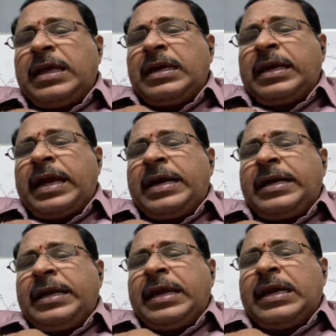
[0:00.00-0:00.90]
Then
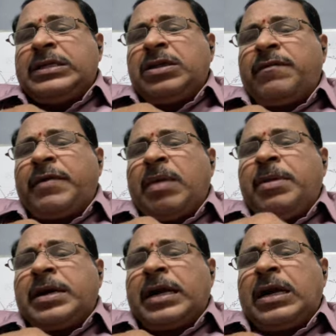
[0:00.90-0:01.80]
kinetic energy of
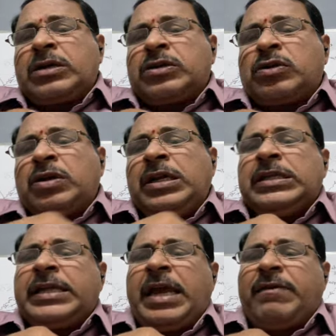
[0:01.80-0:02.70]
emitted electron
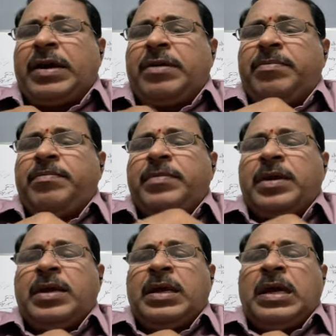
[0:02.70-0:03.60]
is K1.
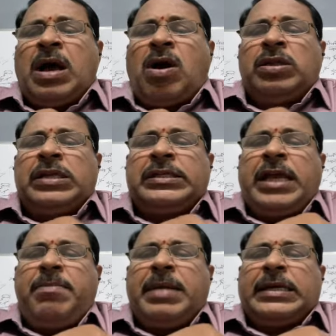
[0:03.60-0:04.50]
On the
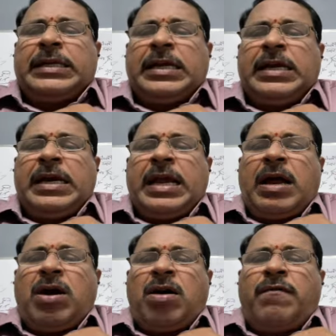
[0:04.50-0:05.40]
same metal
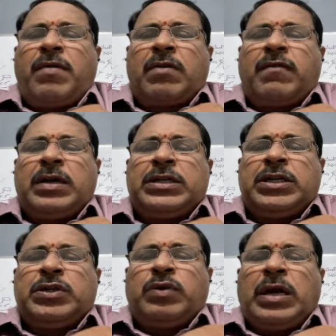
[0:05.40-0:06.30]
of work
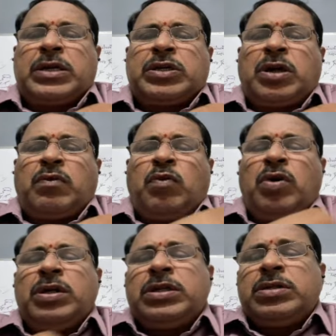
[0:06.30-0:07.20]
function 2 electron
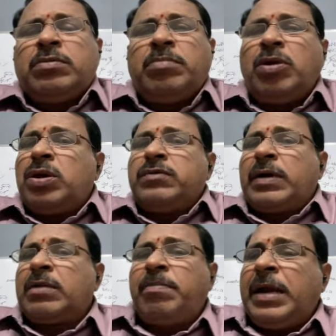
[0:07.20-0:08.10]
volts, because
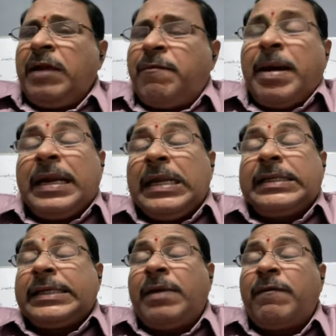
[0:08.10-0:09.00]
if metal
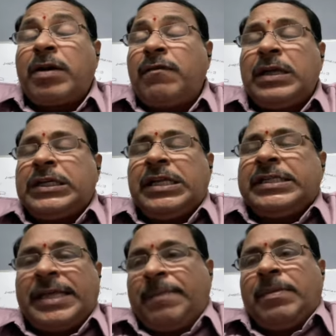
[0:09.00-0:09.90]
is same, work function
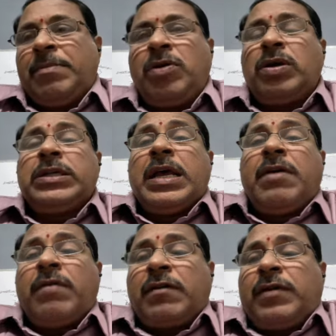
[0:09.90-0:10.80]
is same, because
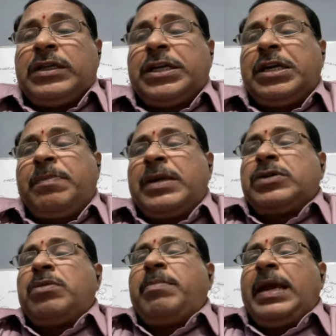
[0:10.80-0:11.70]
work function
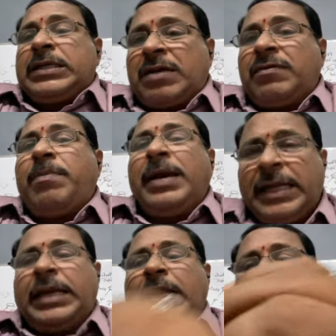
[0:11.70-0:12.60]
depends on nature of the
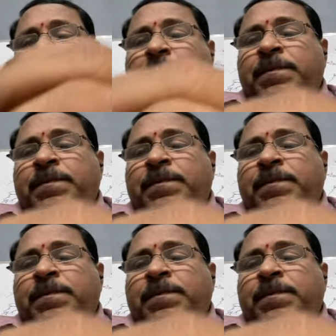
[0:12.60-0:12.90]
material.